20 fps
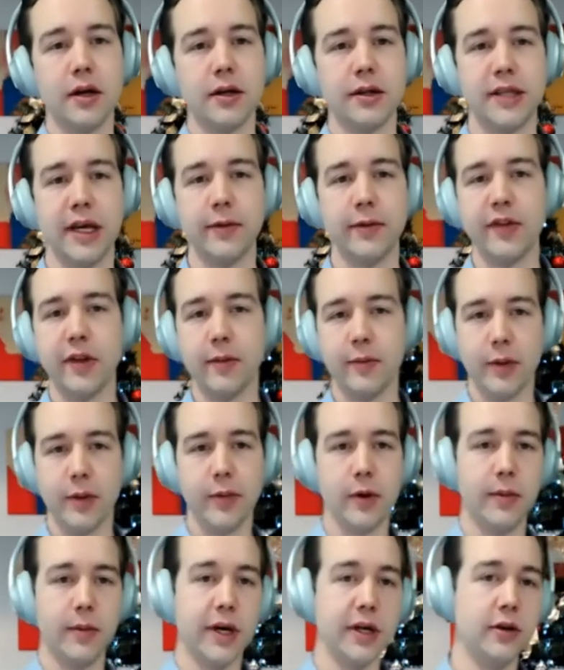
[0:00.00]
some of the
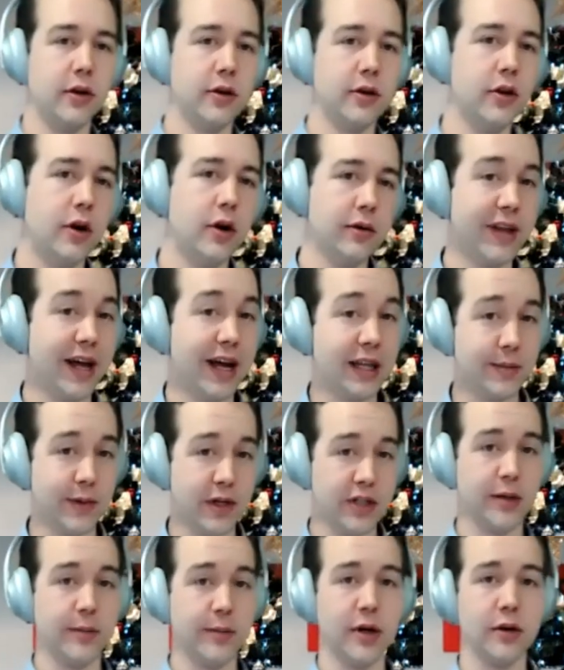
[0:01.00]
people might not know that
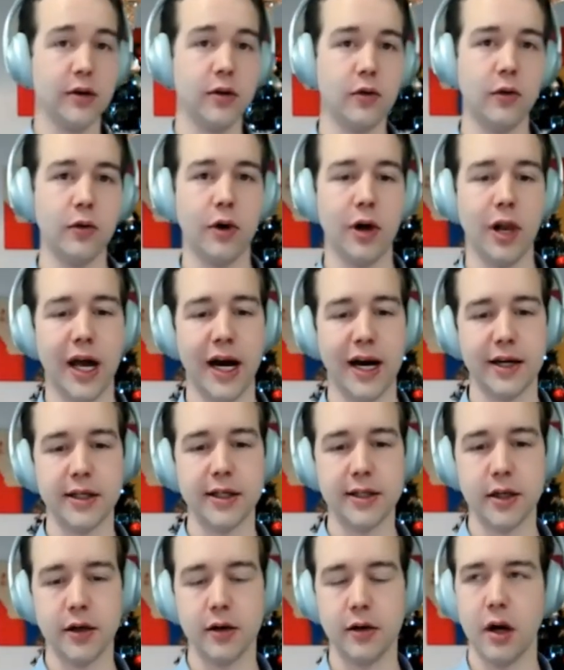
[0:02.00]
much about Google Ads.
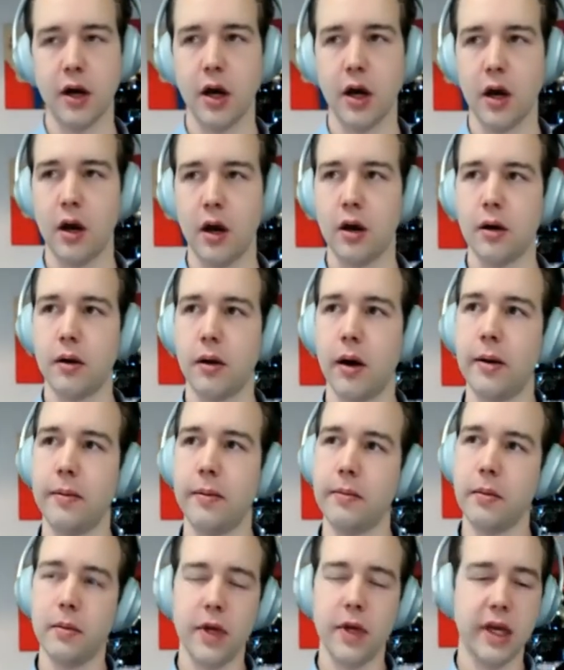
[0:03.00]
So mm. I'm
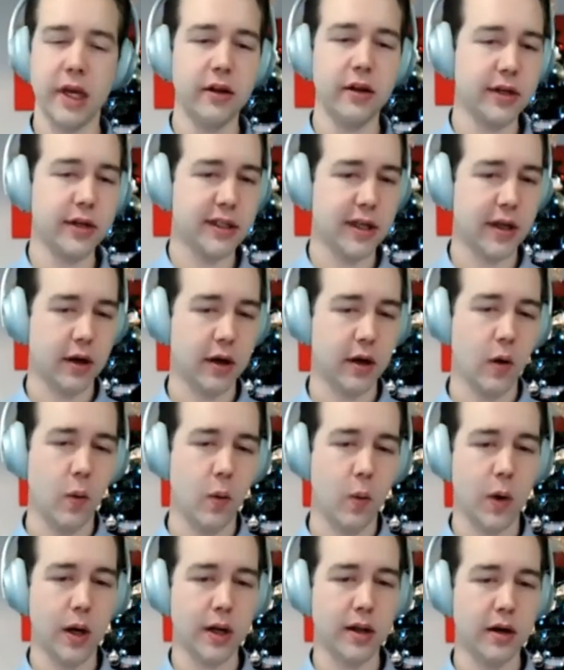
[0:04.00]
um, interested, like,
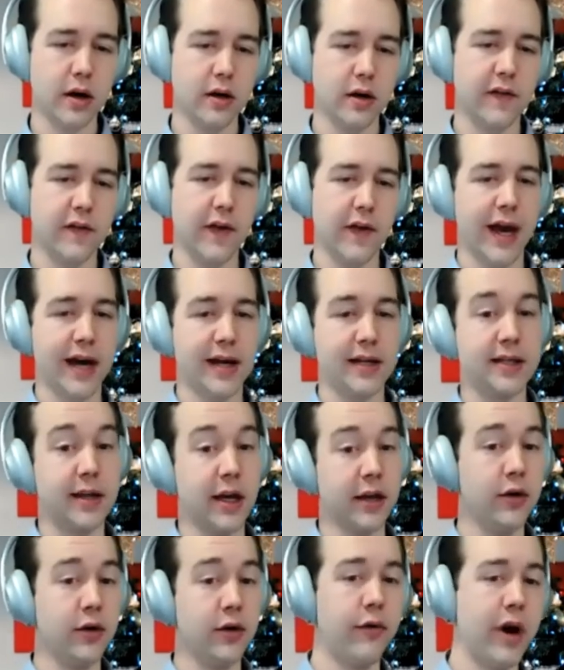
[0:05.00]
what kind of ads
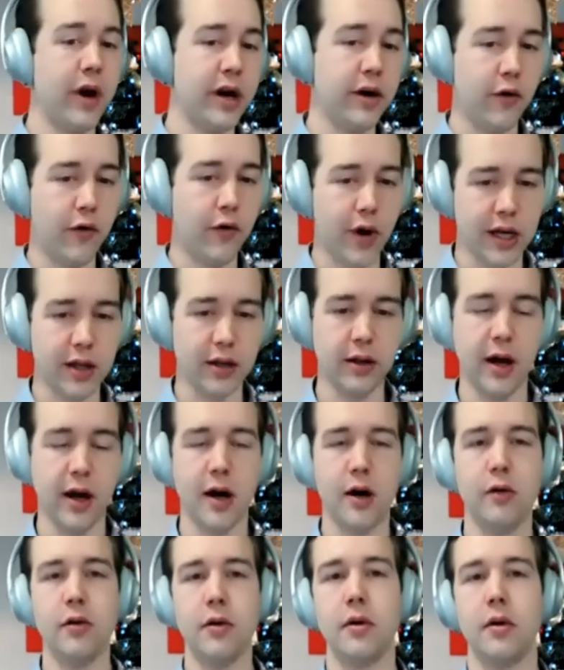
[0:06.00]
can you run right
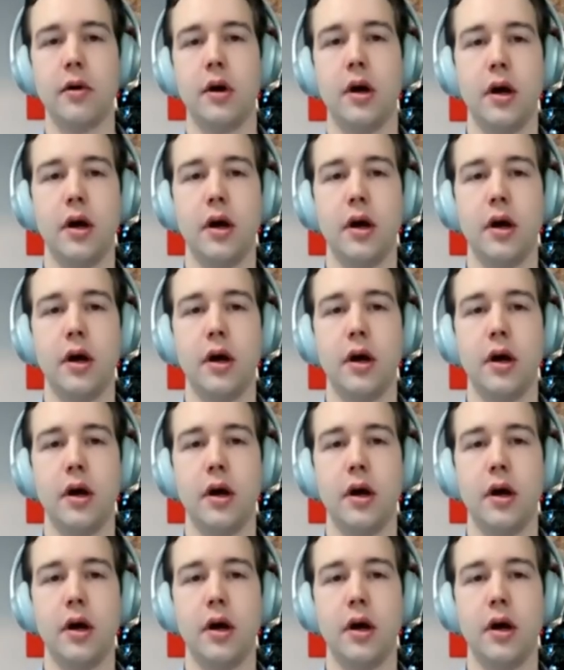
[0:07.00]
now,